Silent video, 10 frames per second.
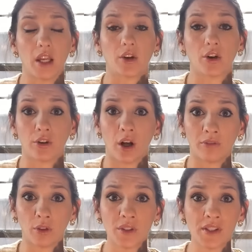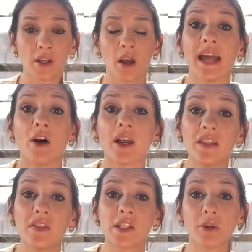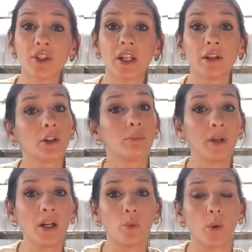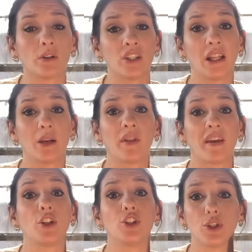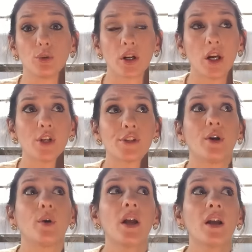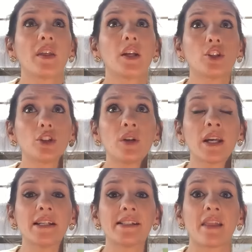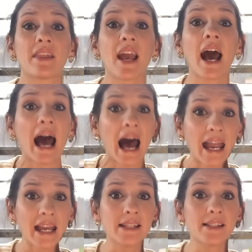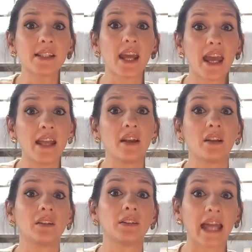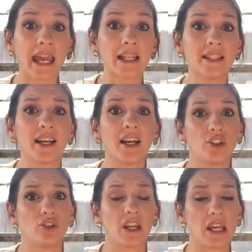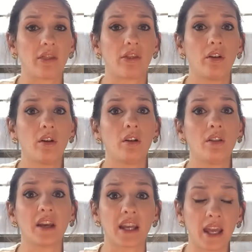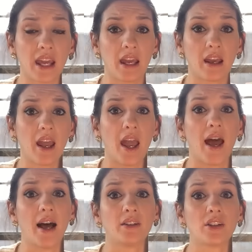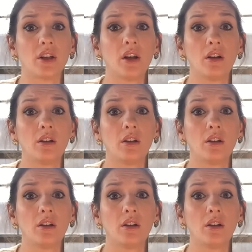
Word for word: in her novels. Now, in this particular book, we are dealing with a duke. So the duke is the highest in the land underneath the king and